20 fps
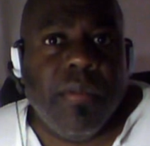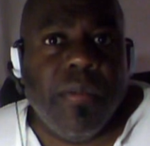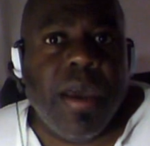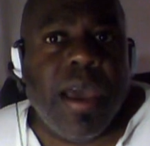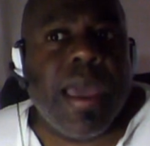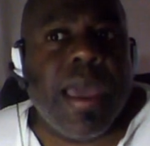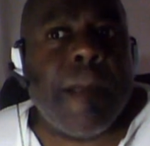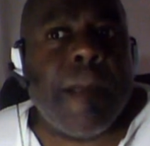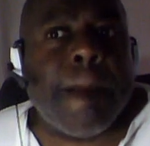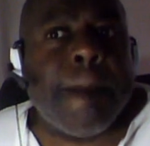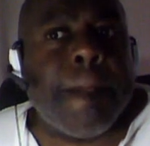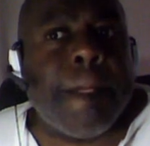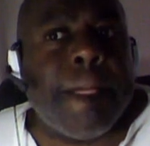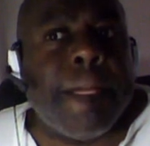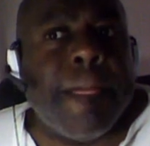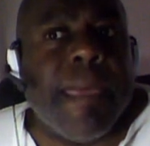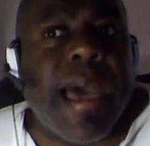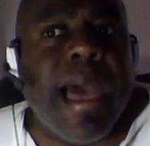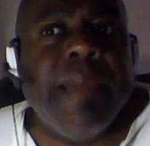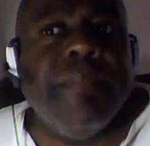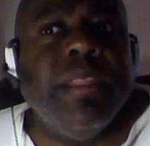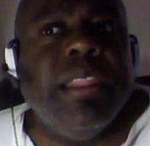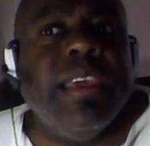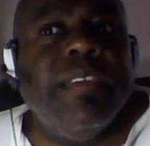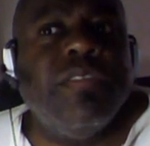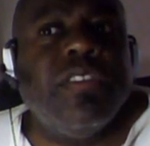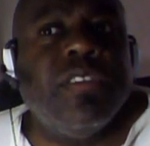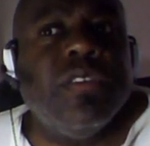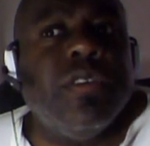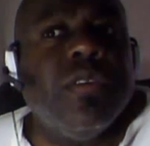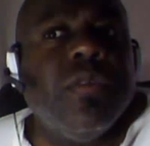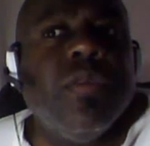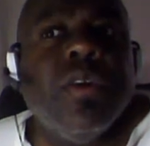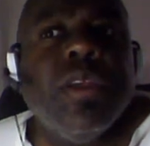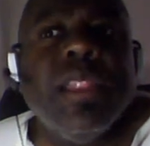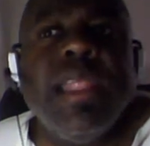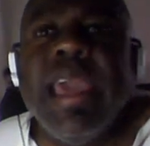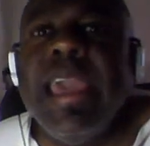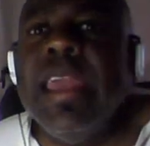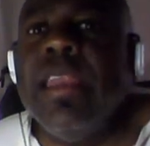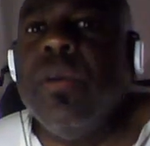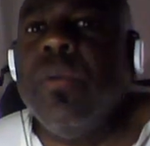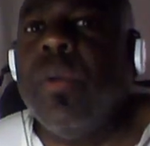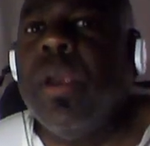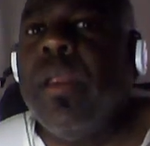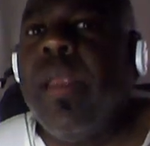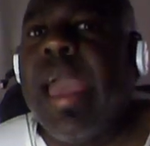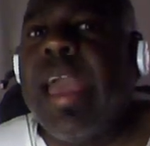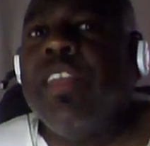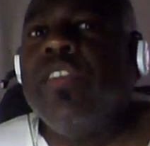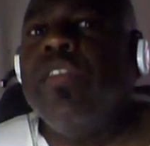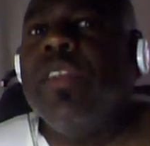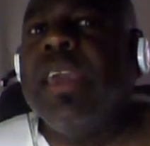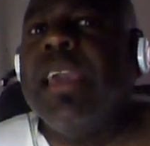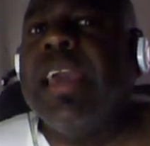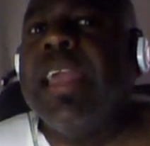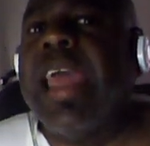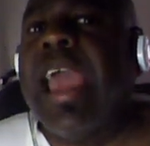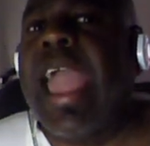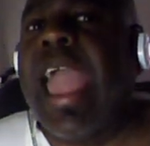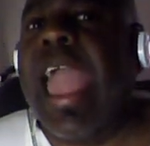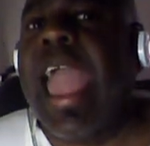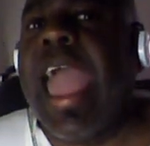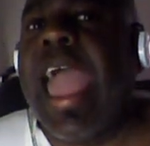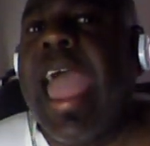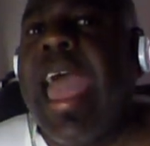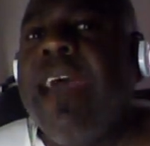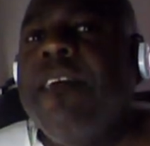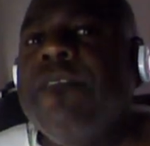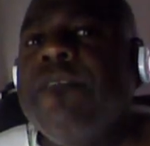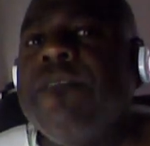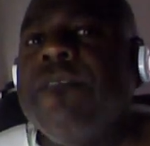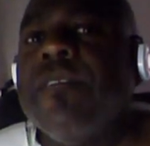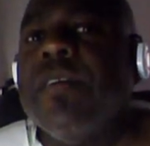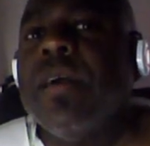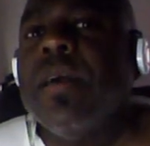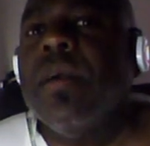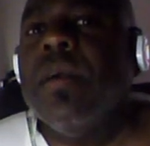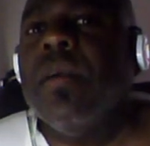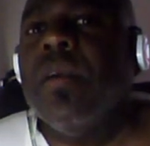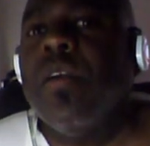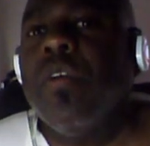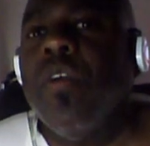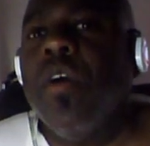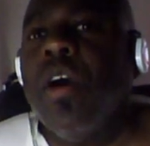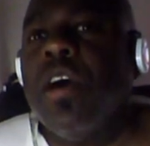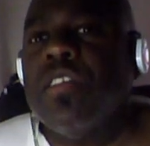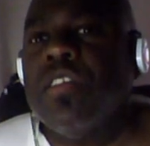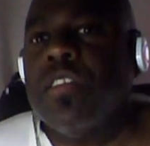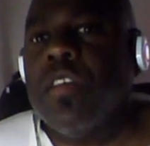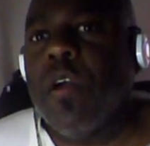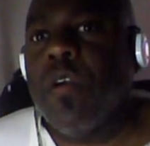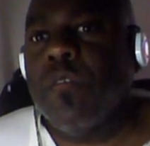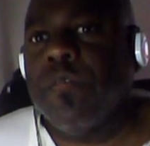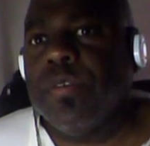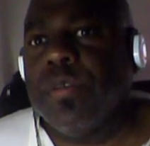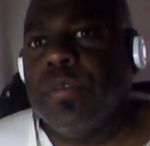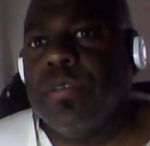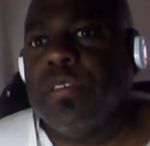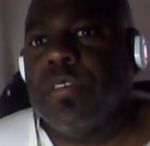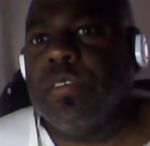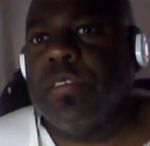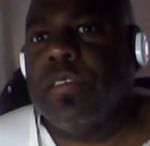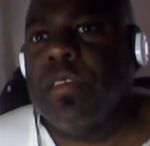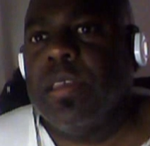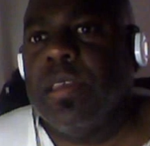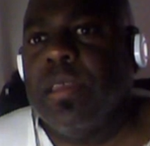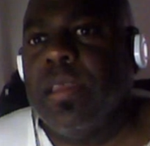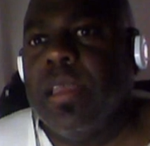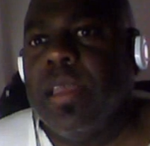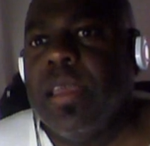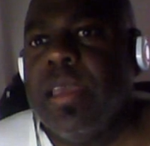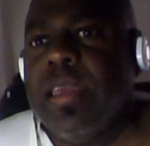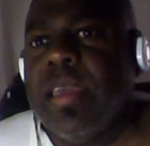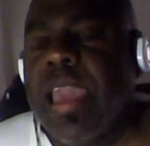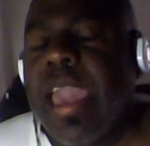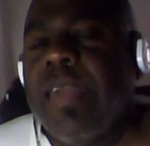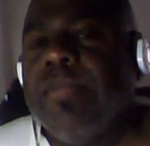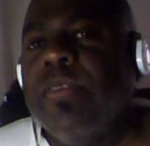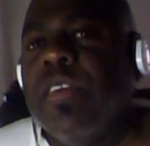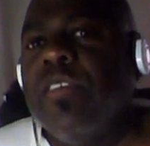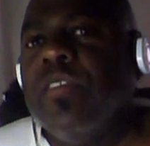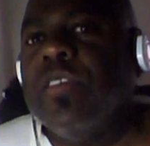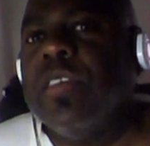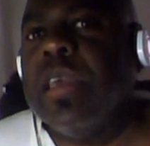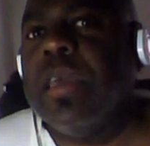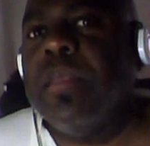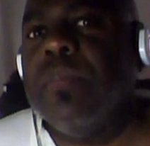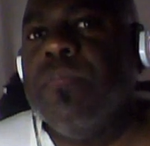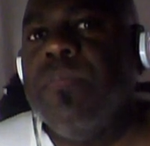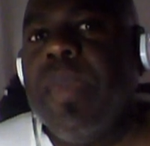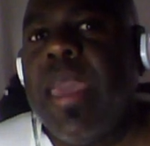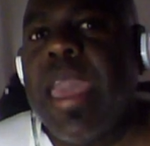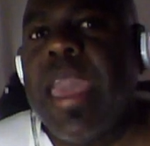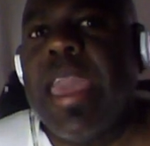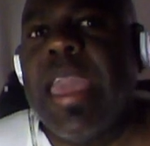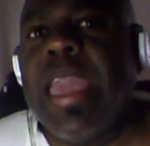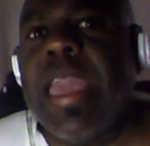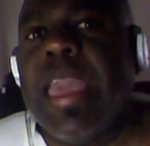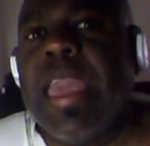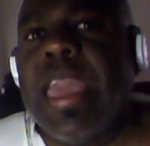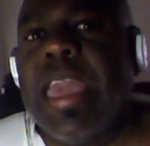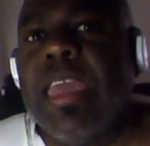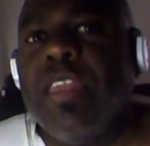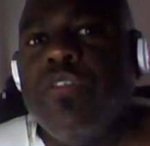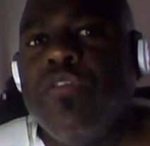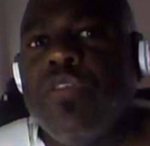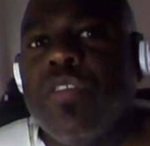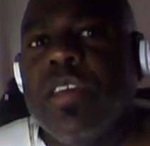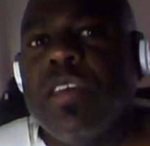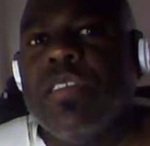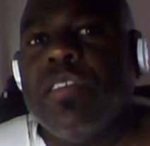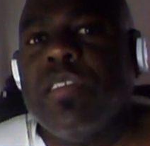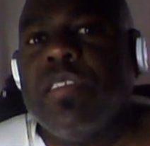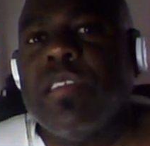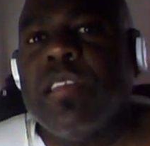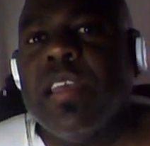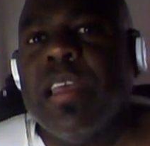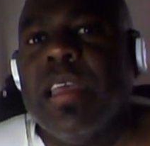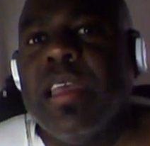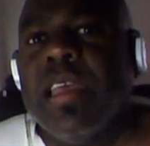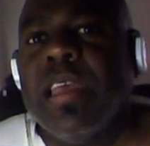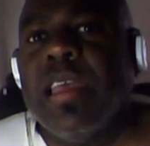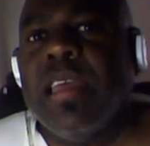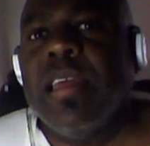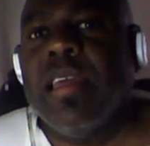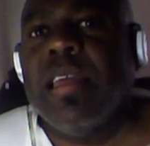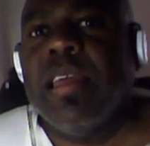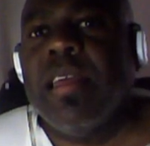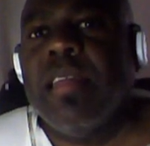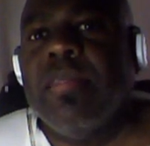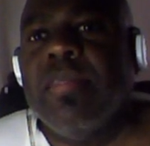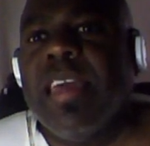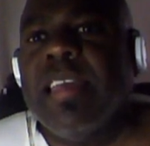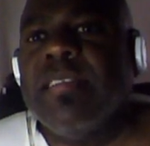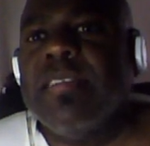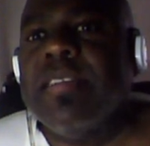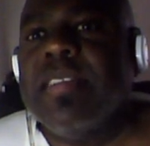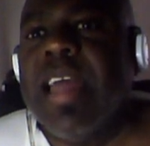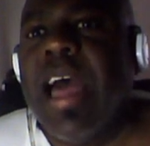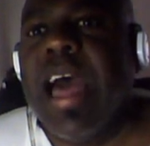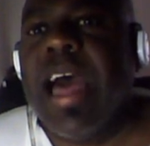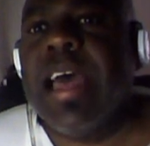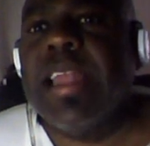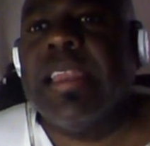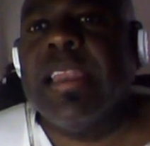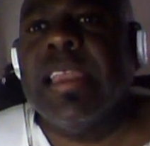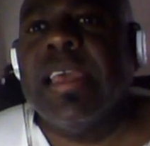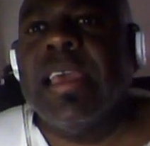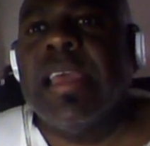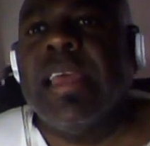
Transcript: right? I believe sooner or later we're actually going to have crossovers. And there's going to be interest that's not,